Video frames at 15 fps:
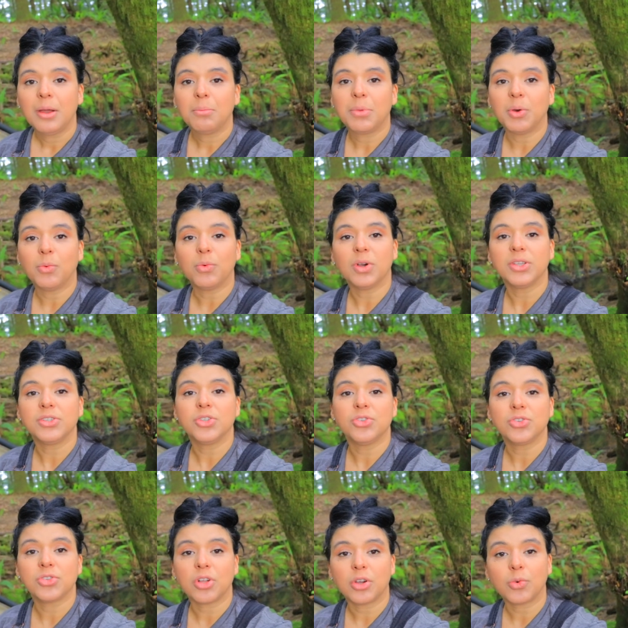but once you
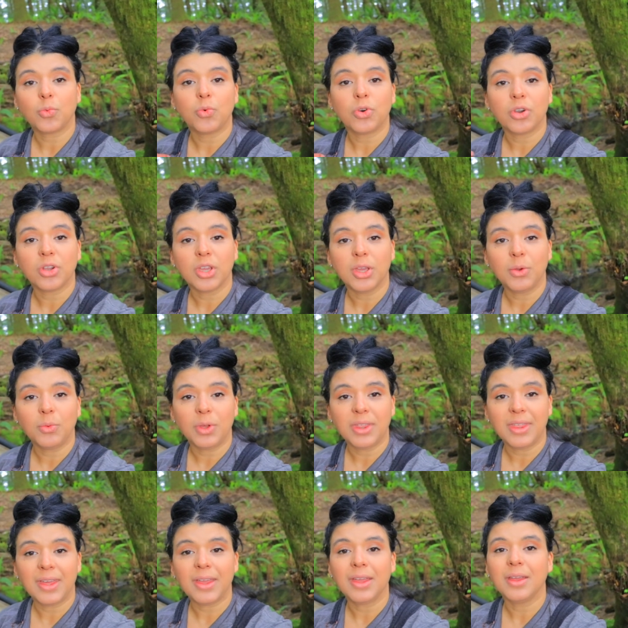start working with
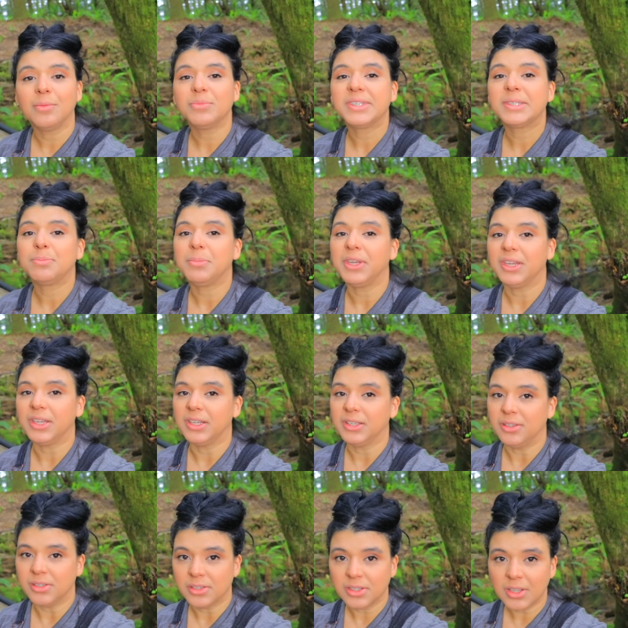them,
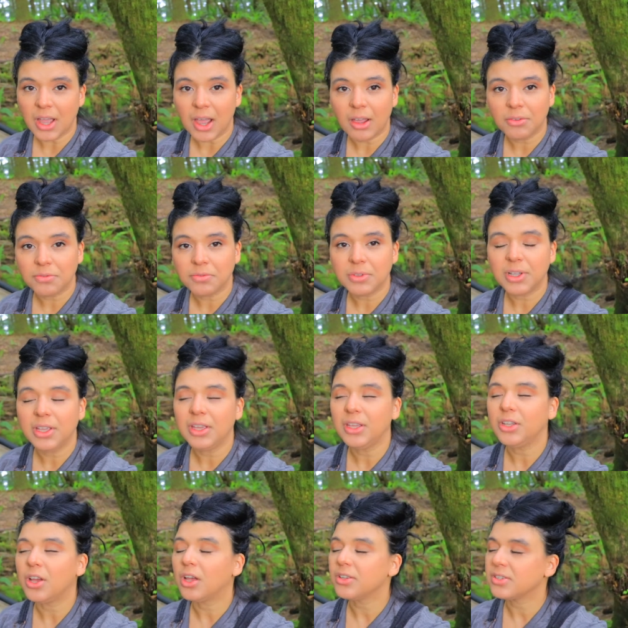speaking softly,
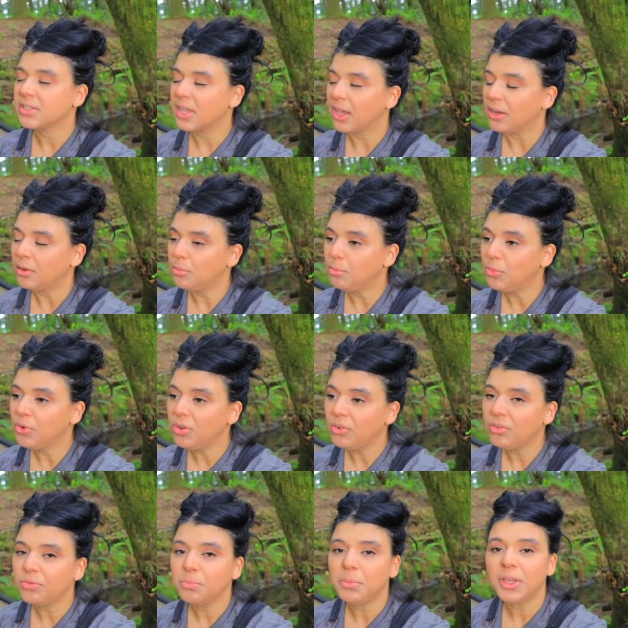not sudden
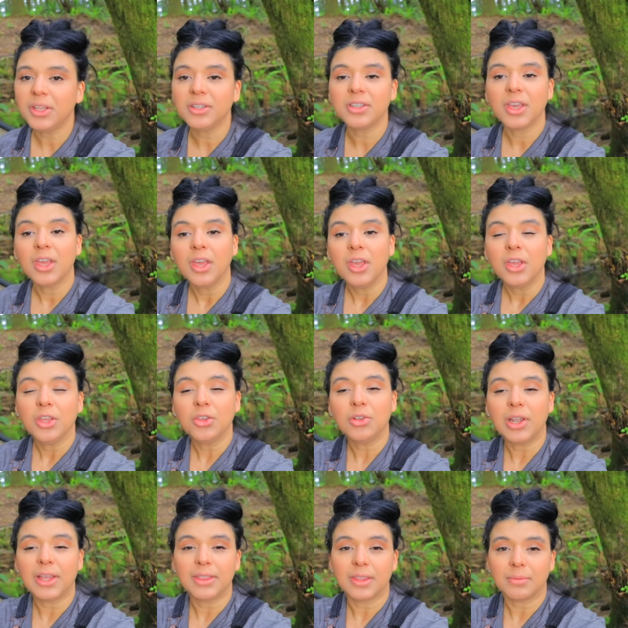movement, you
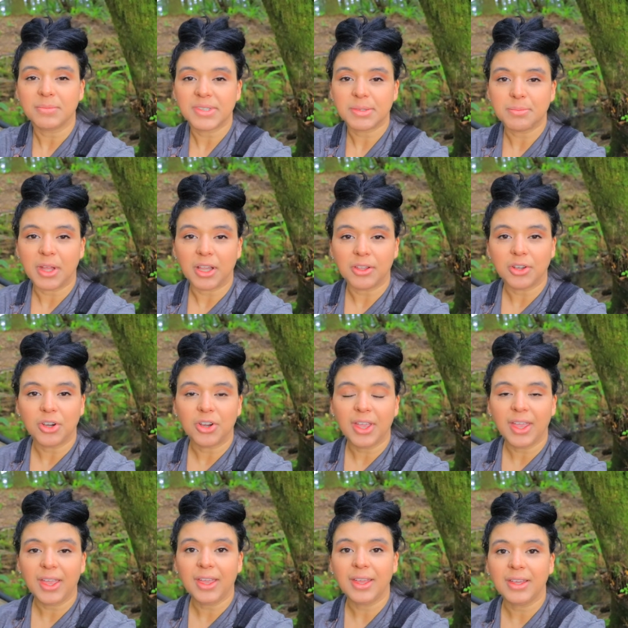let them smell your
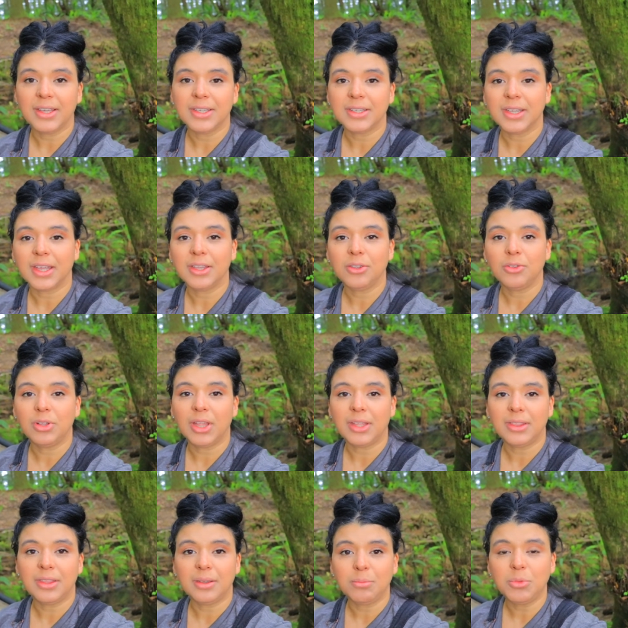hand and you
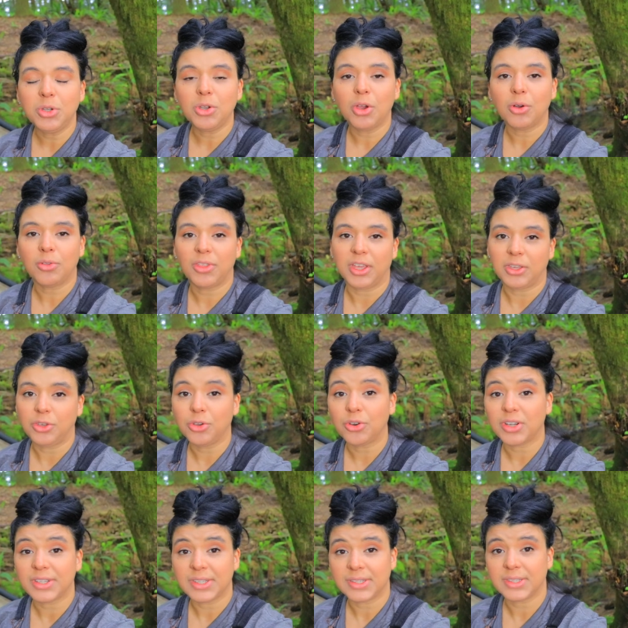let them know that
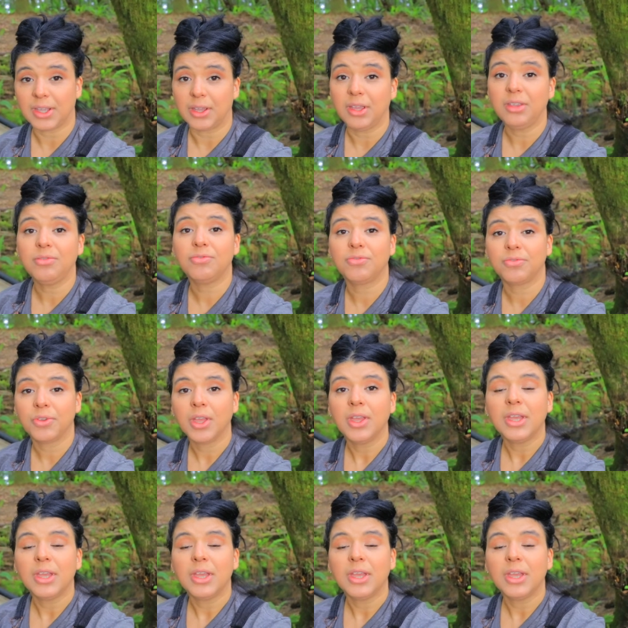you're a safe